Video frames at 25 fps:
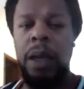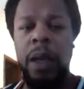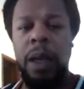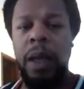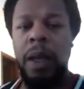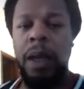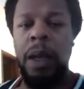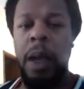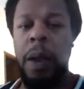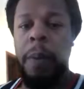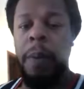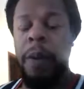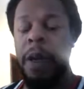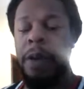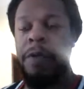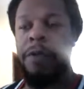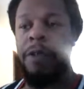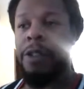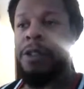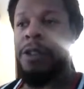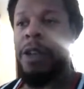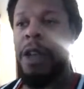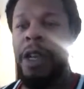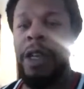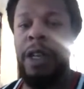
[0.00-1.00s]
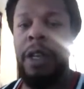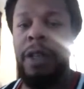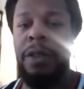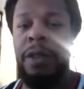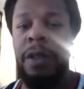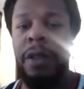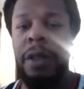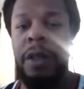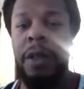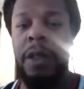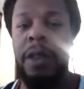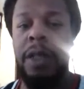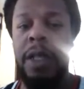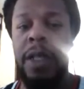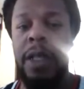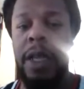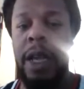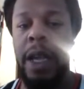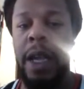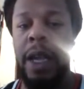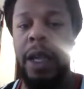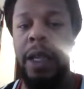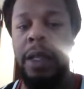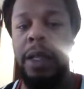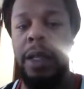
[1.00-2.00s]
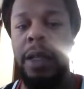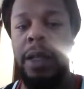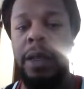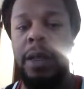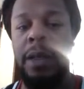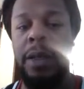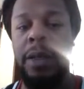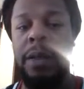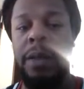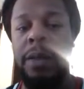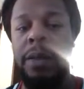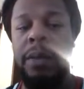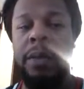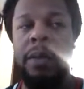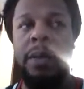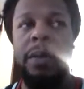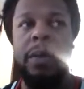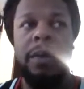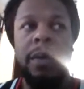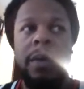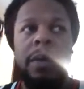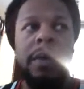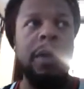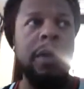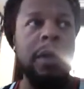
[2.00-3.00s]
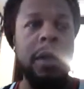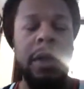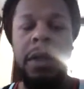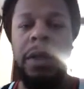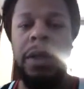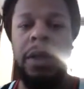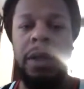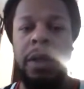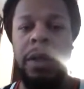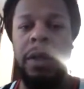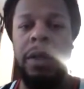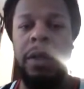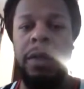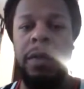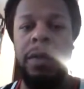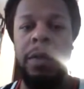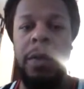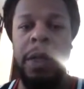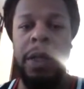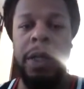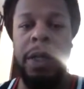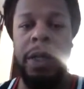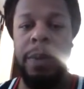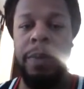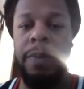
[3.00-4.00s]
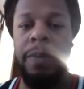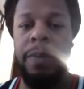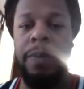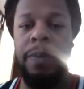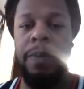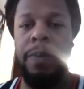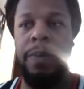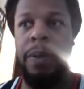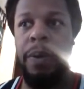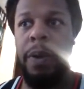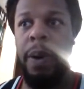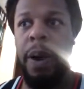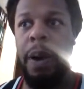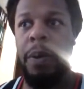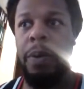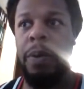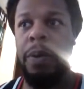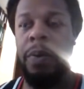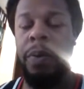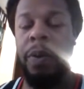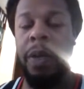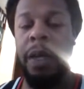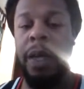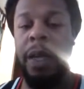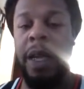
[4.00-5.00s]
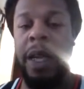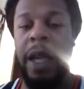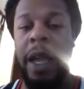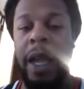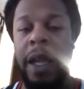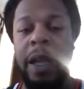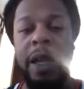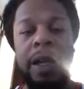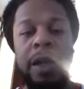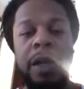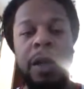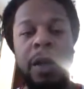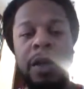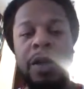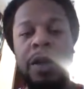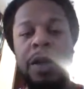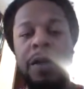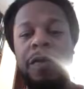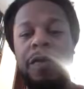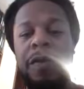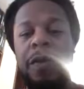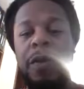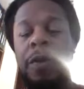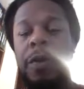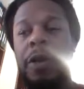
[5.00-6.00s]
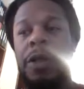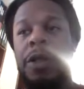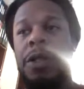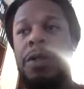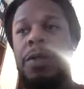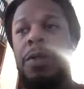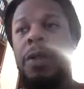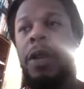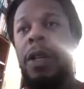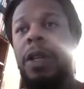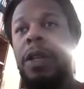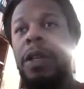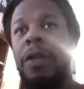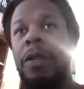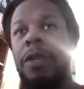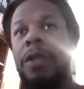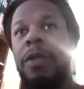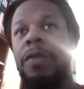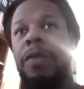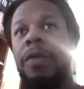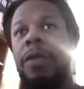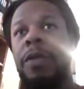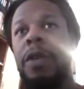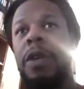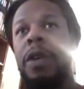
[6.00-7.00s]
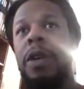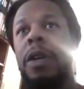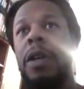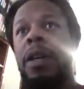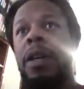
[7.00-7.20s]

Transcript: I mean, if you're trying to use it during the day, then you really probably can't use it for what you want to use it for.